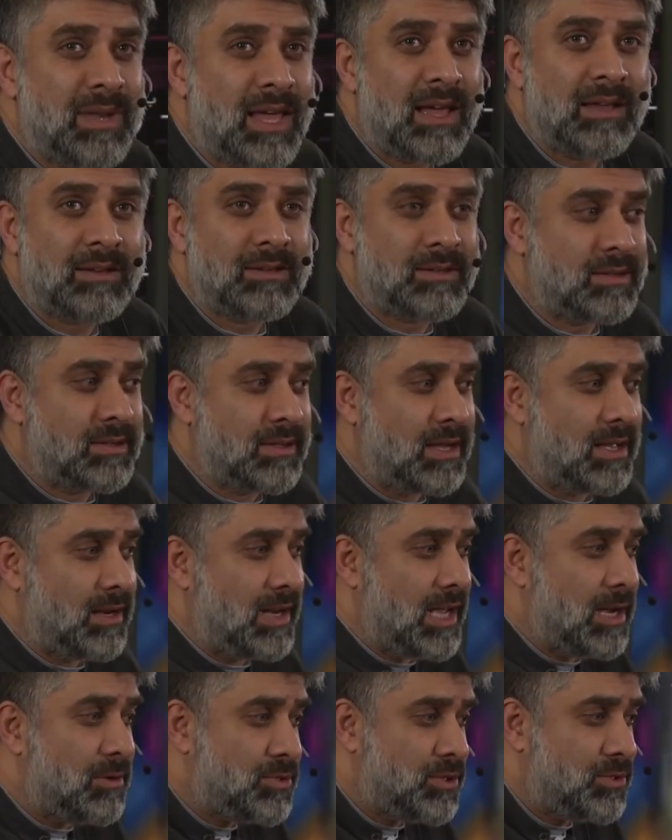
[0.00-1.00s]
land that
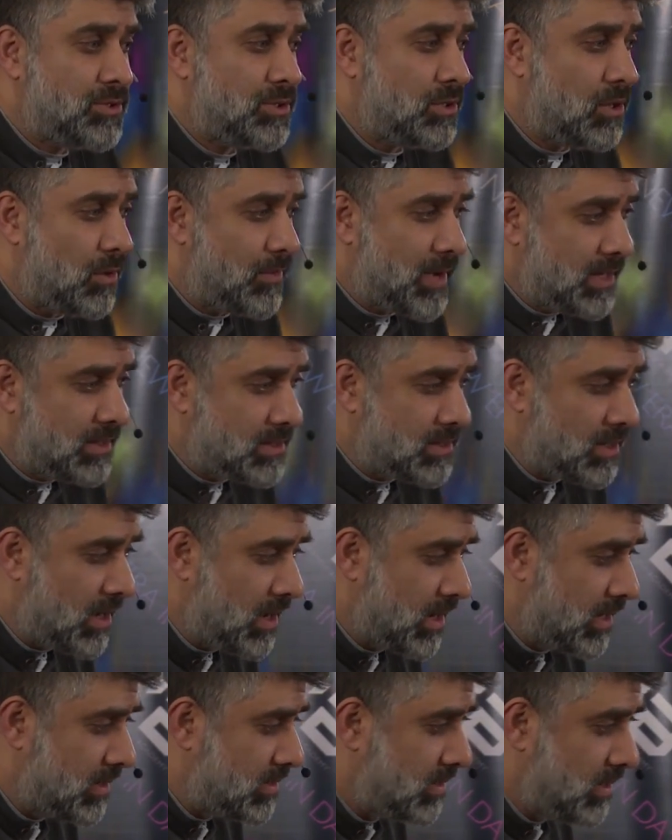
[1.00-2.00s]
allows you to go
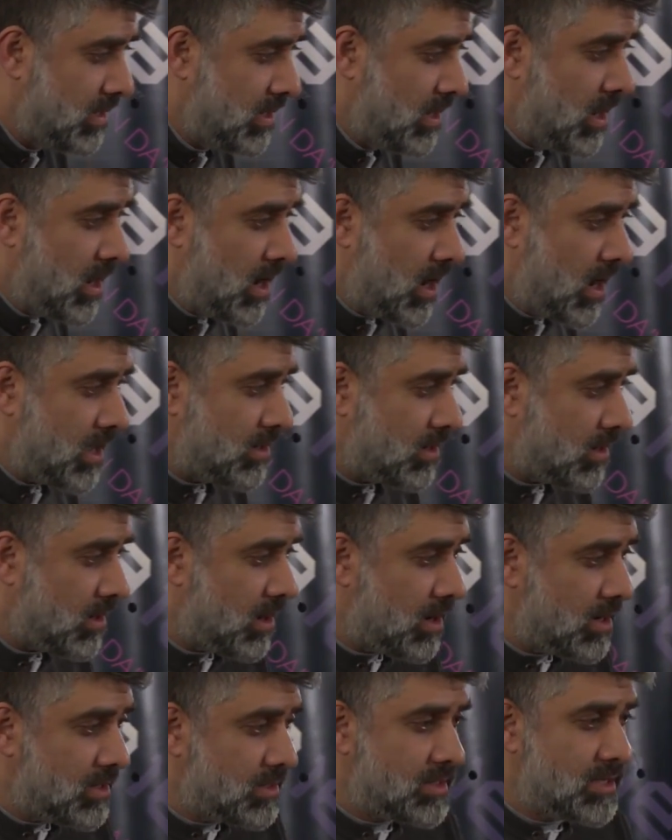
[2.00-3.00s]
inside, and
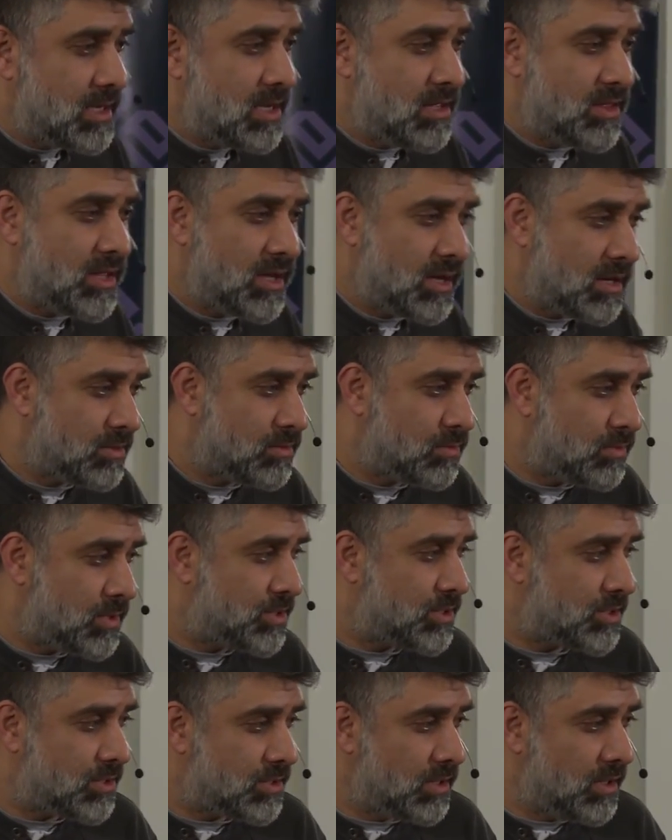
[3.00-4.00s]
I see things
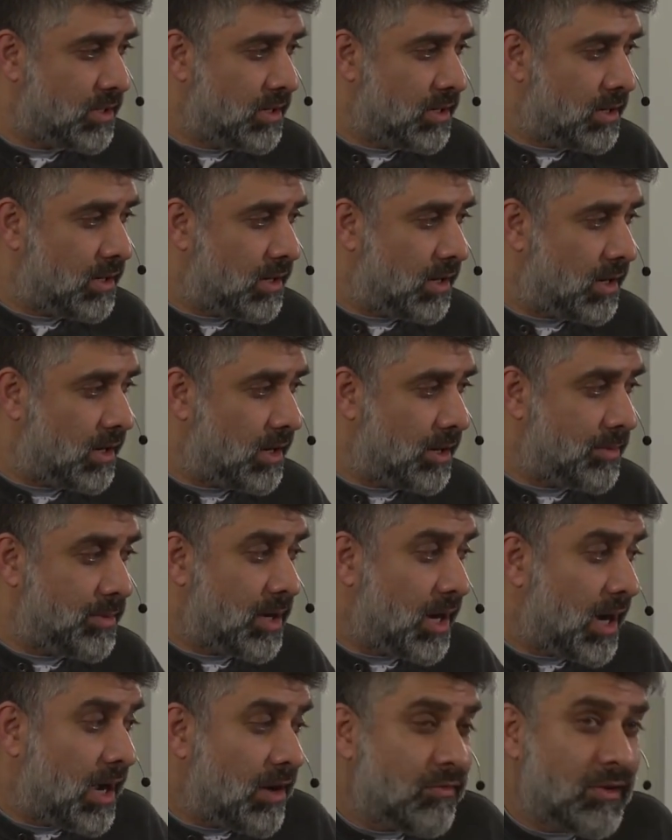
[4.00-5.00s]
which,
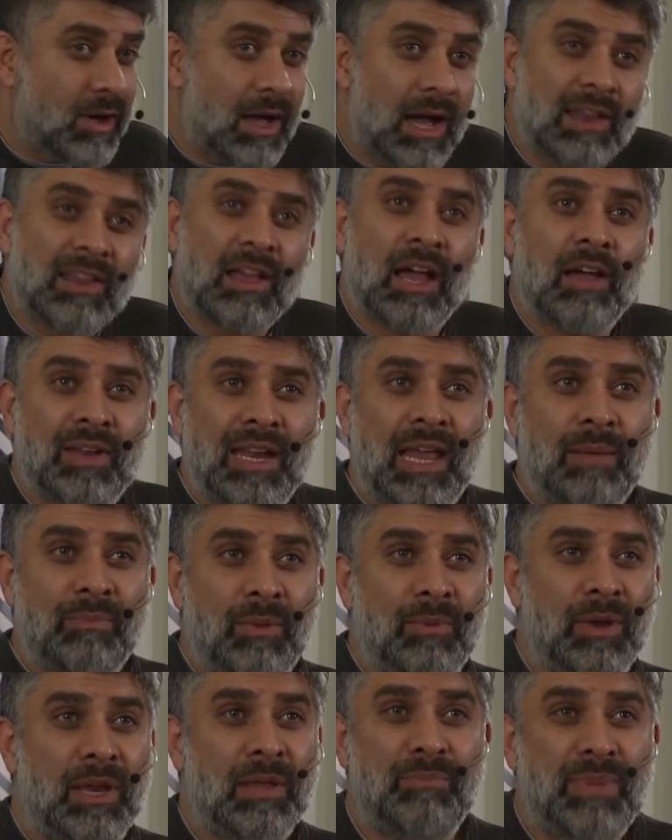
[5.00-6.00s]
I'll have a lab
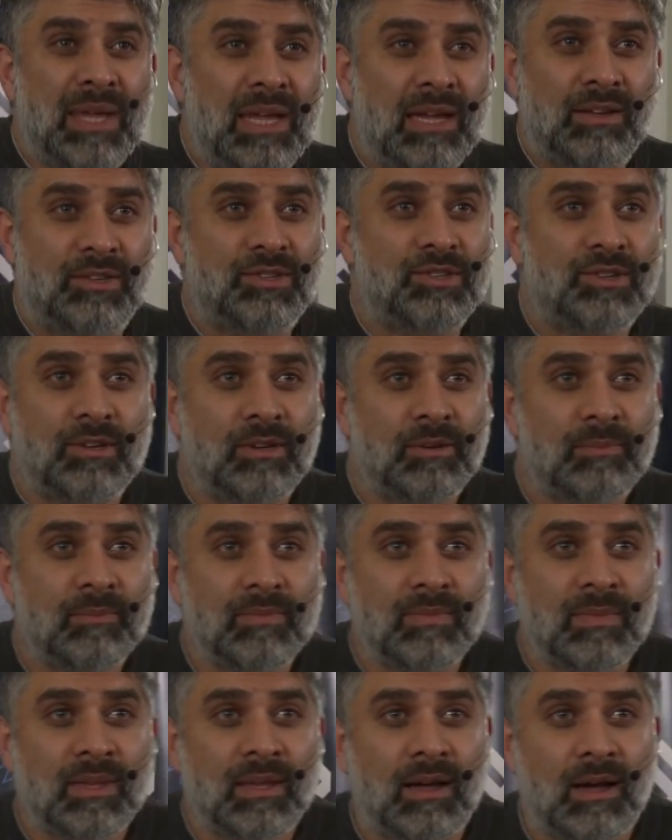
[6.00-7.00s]
on the beach.
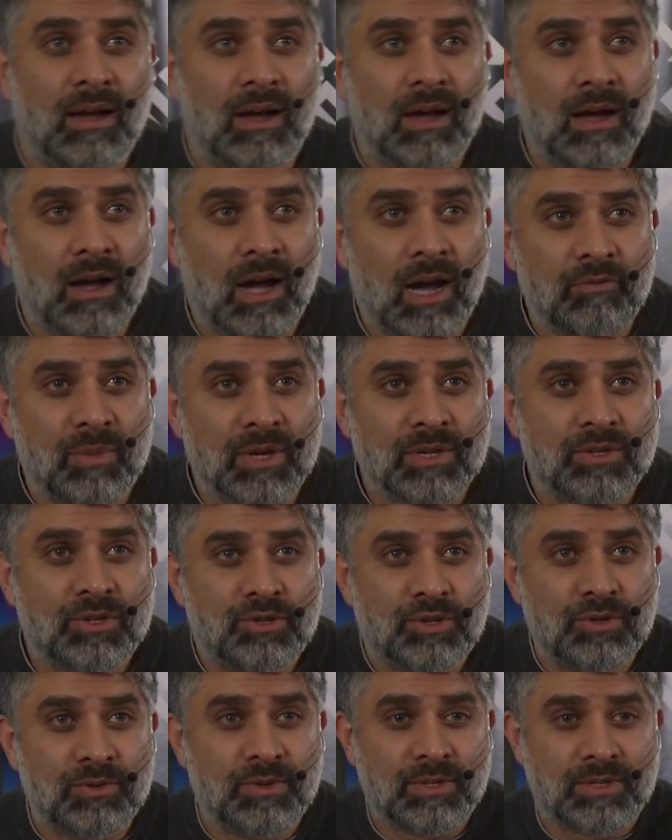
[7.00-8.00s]
I have my
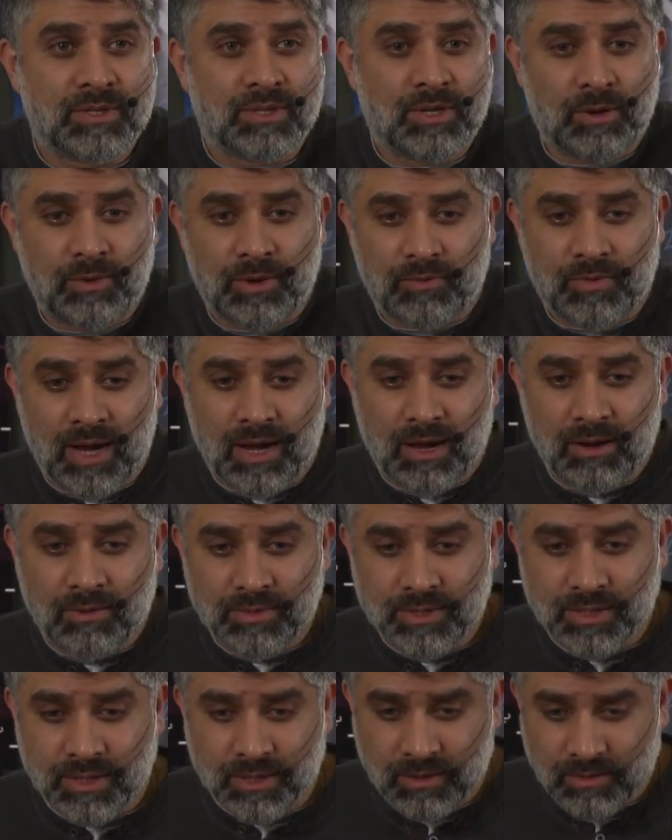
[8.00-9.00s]
students going
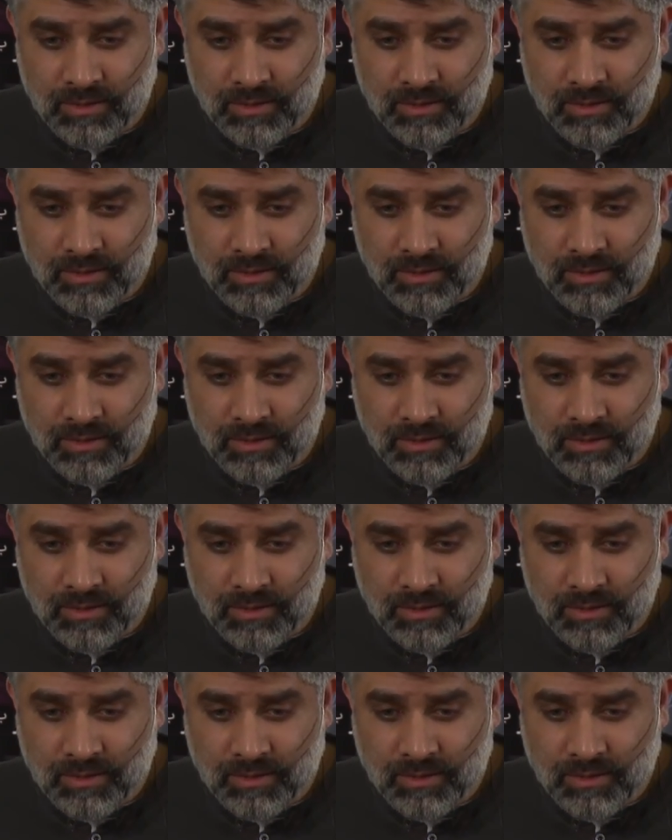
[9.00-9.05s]
around,